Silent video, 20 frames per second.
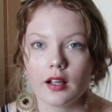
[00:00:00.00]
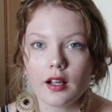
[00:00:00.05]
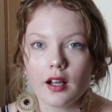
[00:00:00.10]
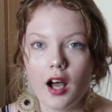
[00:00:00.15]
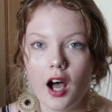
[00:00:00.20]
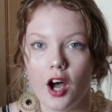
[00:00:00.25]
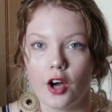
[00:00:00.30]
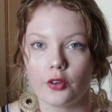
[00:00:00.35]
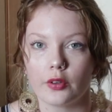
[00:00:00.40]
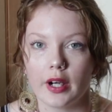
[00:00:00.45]

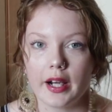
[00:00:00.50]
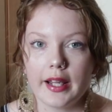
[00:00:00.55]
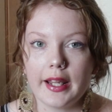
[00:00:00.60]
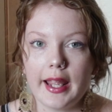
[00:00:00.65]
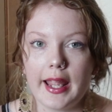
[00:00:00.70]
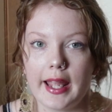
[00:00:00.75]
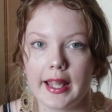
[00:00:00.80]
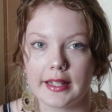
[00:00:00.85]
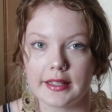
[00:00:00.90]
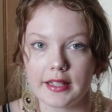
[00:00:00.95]
All right,
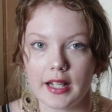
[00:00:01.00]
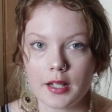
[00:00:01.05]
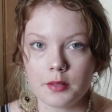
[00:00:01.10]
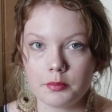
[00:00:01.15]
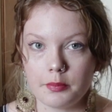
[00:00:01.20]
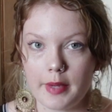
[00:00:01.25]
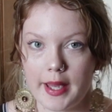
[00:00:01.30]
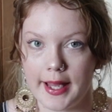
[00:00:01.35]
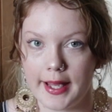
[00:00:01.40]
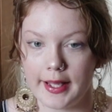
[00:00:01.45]
and I'm
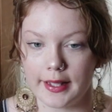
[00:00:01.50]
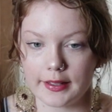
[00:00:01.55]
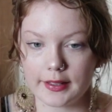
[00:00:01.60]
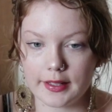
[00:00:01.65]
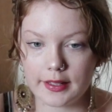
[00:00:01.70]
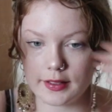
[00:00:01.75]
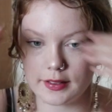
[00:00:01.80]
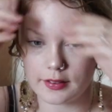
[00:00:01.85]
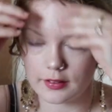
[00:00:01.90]
back.